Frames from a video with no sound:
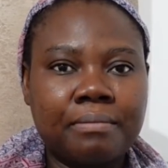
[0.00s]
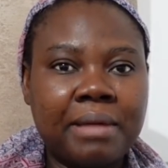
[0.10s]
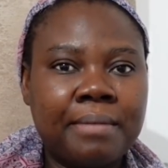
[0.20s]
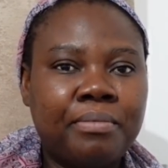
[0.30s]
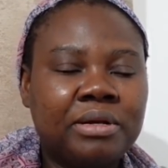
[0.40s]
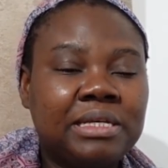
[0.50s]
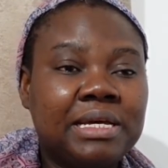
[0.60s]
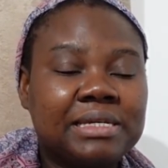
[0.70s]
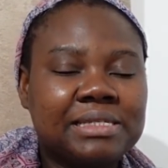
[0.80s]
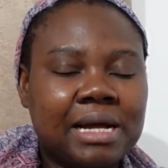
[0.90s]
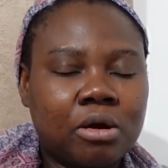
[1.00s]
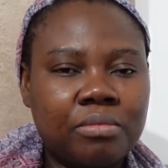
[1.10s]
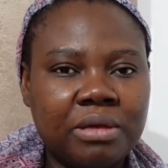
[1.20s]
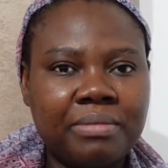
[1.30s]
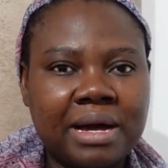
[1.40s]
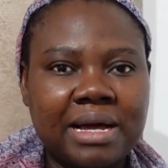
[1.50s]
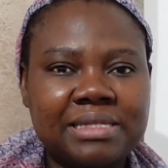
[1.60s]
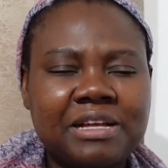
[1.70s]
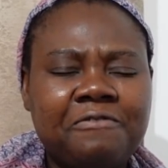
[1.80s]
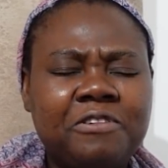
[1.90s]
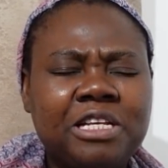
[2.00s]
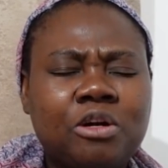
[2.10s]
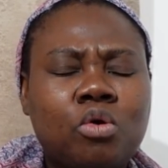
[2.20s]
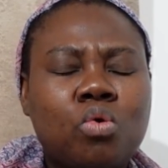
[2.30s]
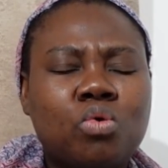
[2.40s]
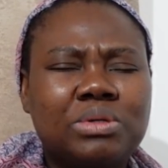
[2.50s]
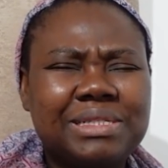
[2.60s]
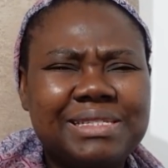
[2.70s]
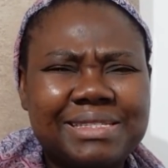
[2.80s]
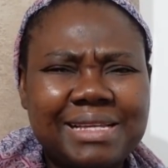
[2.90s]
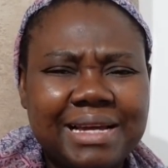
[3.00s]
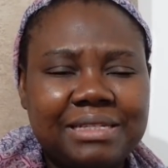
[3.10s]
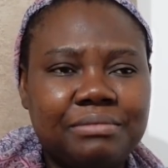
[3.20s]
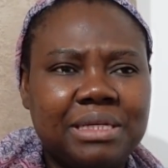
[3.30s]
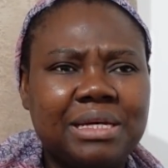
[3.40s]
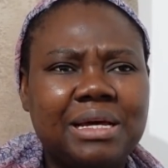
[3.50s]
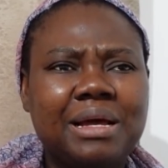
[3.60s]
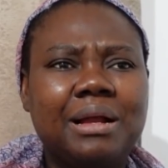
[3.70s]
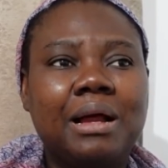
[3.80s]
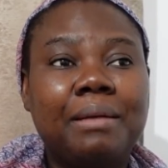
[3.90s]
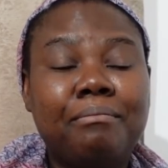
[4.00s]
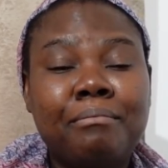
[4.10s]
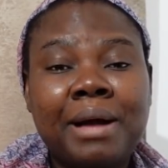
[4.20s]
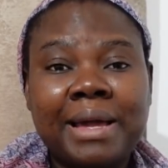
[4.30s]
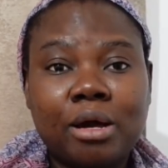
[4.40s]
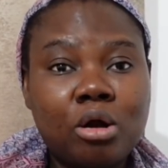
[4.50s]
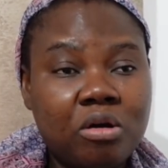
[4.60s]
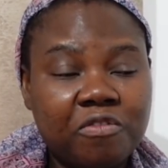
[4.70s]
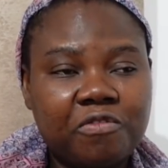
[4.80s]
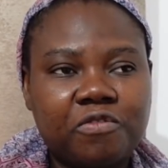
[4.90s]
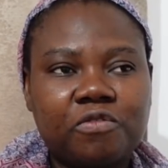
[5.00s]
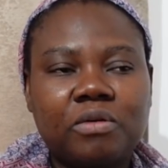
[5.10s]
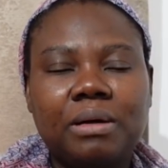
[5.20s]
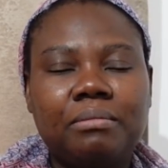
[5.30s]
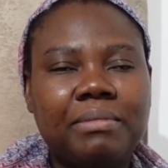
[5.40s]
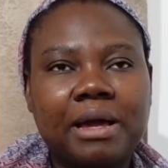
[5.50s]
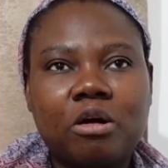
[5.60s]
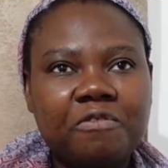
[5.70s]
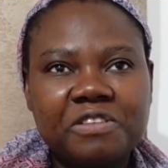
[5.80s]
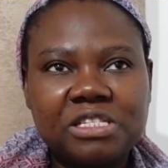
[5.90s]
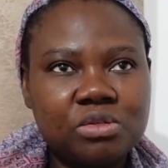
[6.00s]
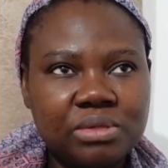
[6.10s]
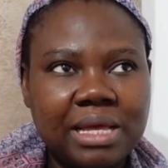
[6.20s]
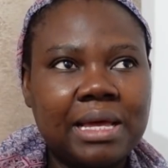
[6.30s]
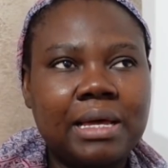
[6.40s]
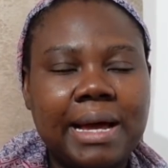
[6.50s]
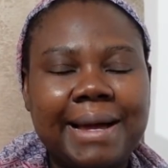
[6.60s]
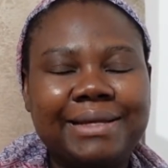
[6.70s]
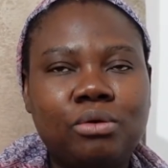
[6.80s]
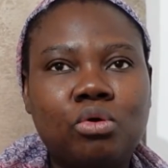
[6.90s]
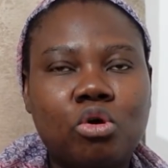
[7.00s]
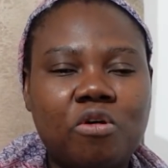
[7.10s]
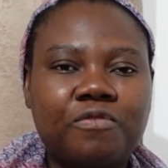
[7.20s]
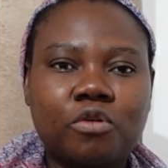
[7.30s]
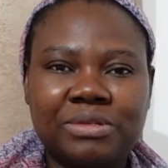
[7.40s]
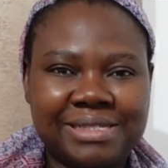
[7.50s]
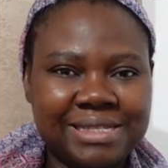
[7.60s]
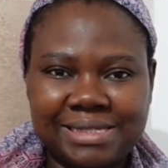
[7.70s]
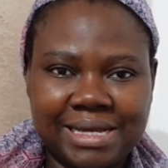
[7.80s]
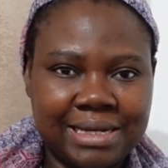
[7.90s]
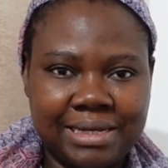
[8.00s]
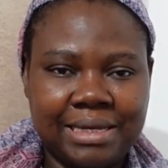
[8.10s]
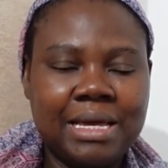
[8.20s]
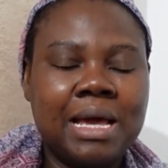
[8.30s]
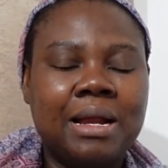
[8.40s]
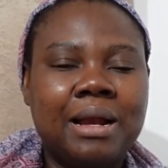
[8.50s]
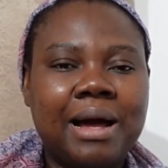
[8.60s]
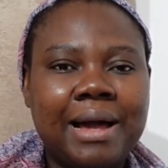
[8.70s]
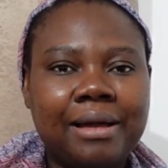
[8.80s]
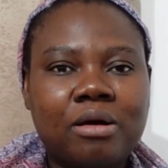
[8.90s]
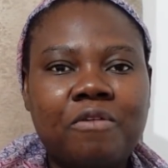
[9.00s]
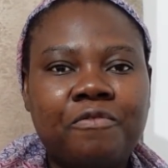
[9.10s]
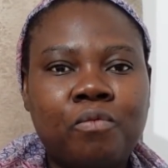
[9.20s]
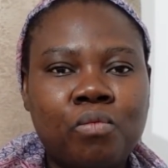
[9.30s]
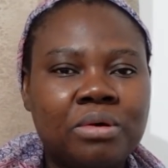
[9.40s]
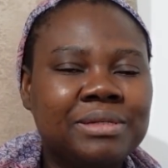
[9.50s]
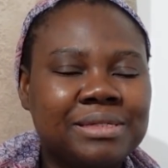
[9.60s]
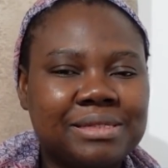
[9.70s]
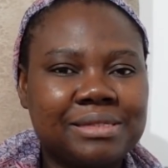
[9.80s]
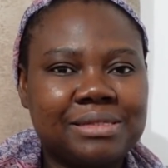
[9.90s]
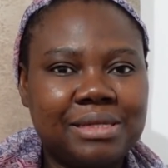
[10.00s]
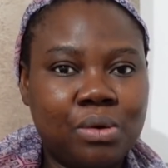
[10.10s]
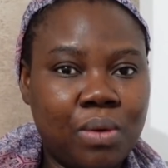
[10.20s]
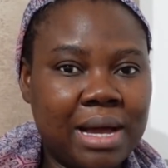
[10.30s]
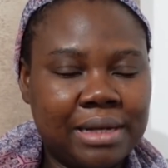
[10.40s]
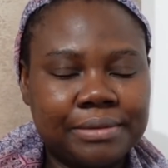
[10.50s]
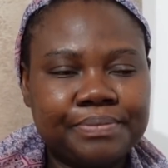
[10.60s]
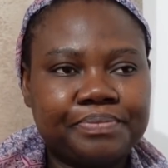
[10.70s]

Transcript: My body aches start coming back. I start feeling cold inside me. My cough is still there. I don't cough consistently. I cough once a while.